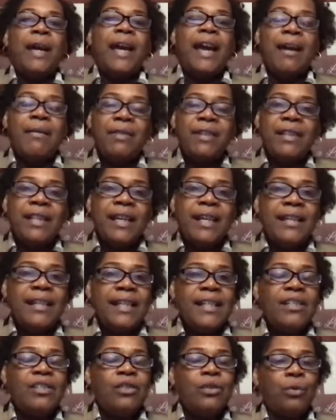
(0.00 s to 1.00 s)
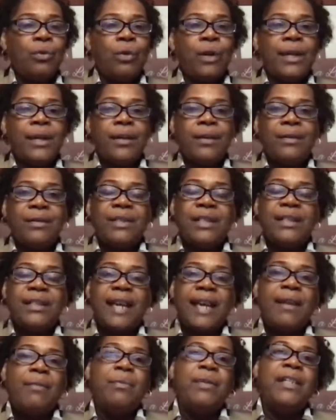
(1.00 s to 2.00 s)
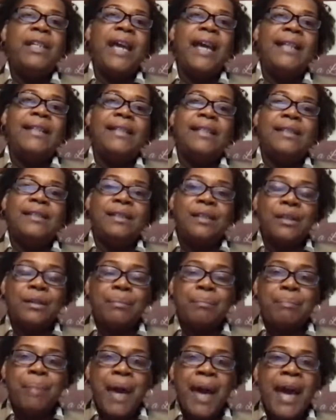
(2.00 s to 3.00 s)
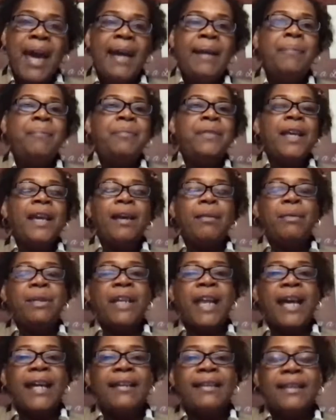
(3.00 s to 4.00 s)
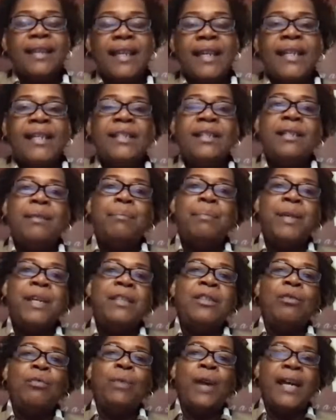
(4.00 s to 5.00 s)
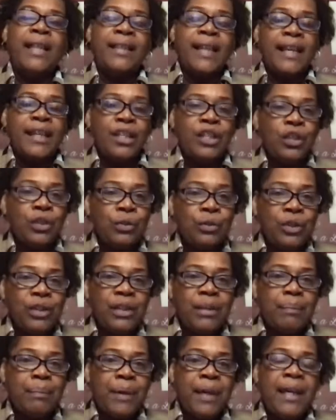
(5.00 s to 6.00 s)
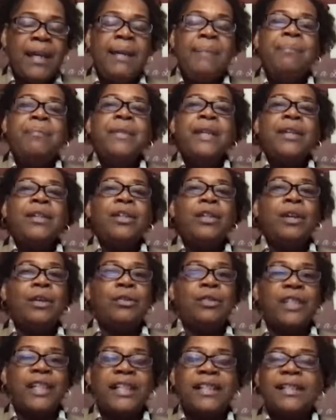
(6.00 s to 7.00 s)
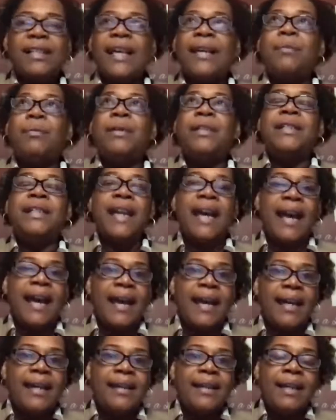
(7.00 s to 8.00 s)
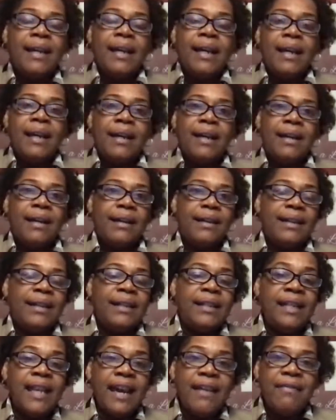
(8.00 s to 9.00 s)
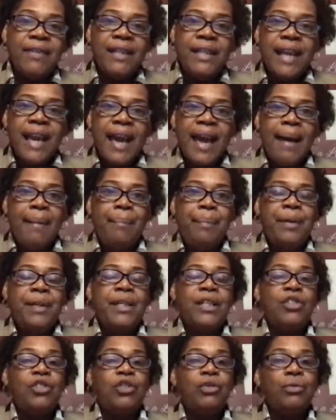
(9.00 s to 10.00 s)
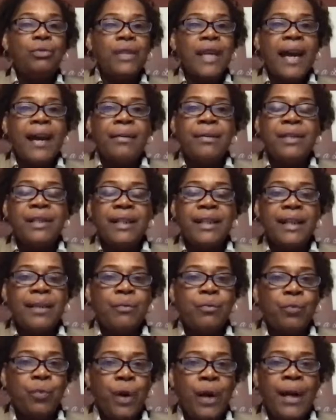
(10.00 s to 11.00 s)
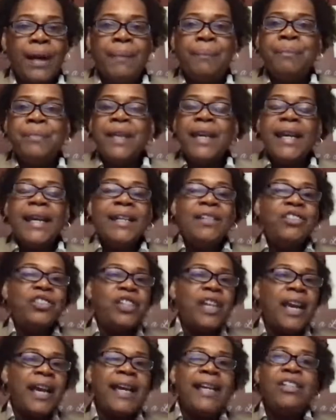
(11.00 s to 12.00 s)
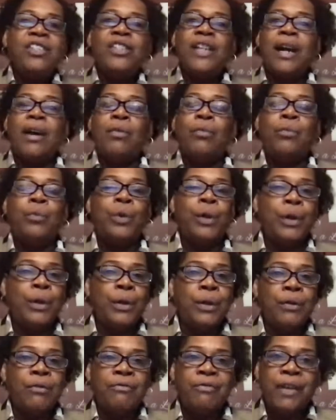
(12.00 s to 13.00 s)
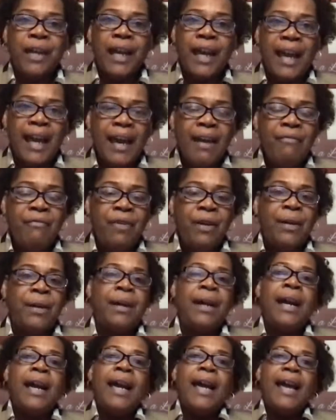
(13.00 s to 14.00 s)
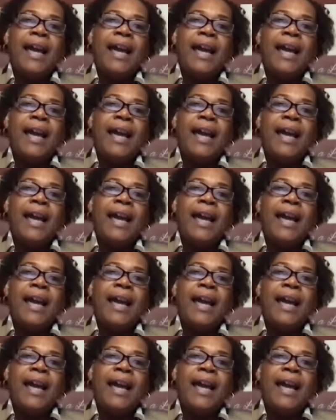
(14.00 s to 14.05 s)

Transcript: With everything that's going on today, we like to look back and we like things to be the way they used to be. You know, just like when 9 uh, 11 happened in 2001, it changed our world forever.